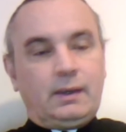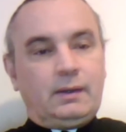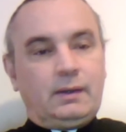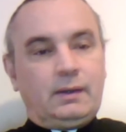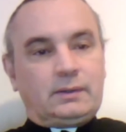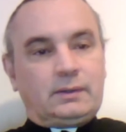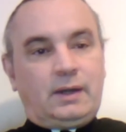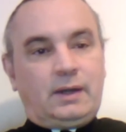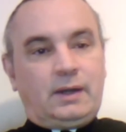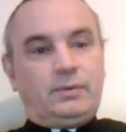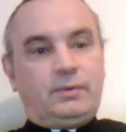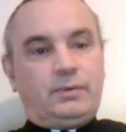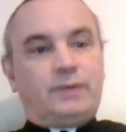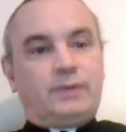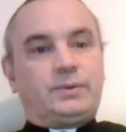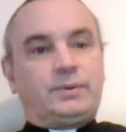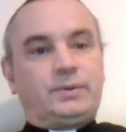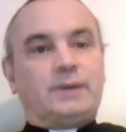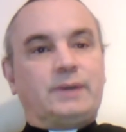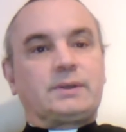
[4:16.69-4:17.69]
It's kind of
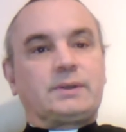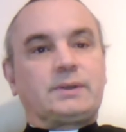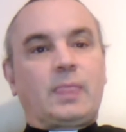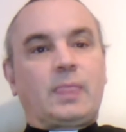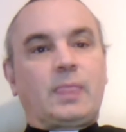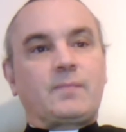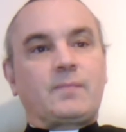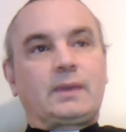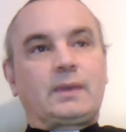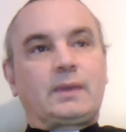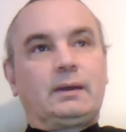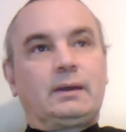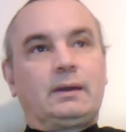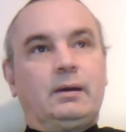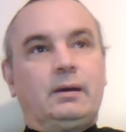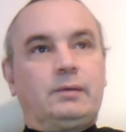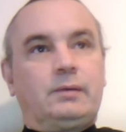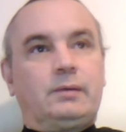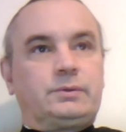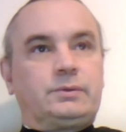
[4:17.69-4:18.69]
interesting.
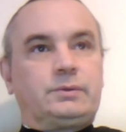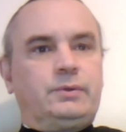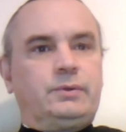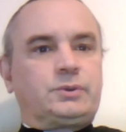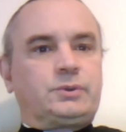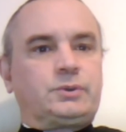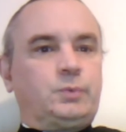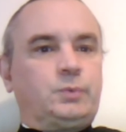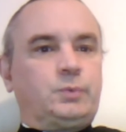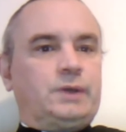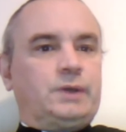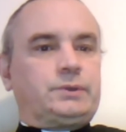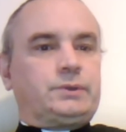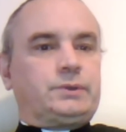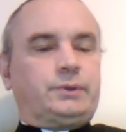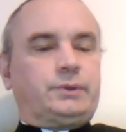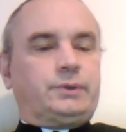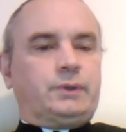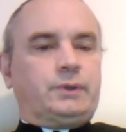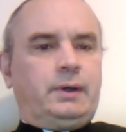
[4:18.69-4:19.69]
I was doing some
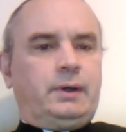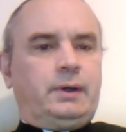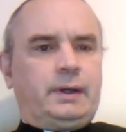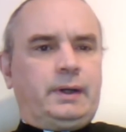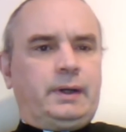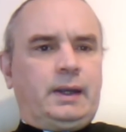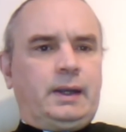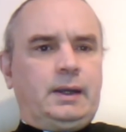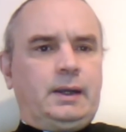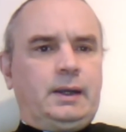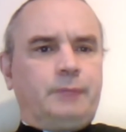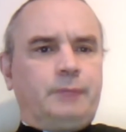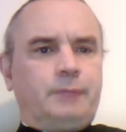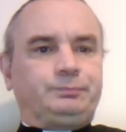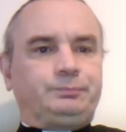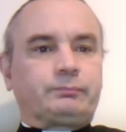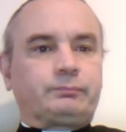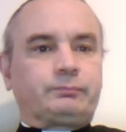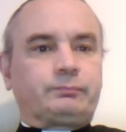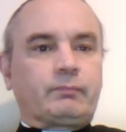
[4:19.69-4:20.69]
research on a